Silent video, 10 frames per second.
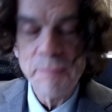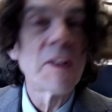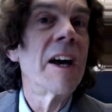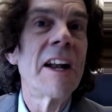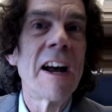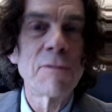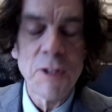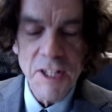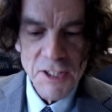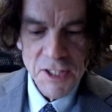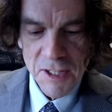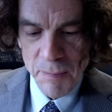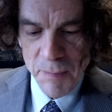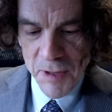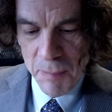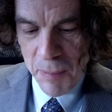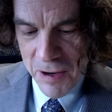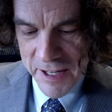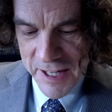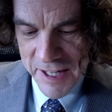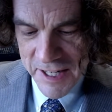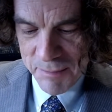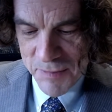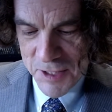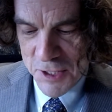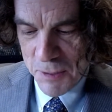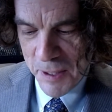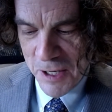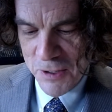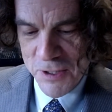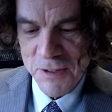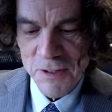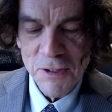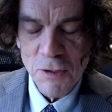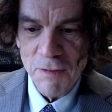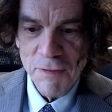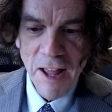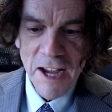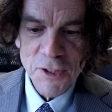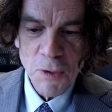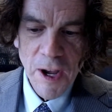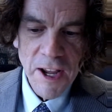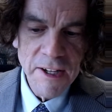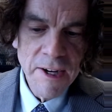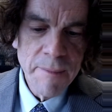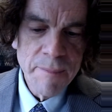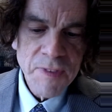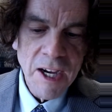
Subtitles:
And after this, the party kind of disappears and sort of flags away.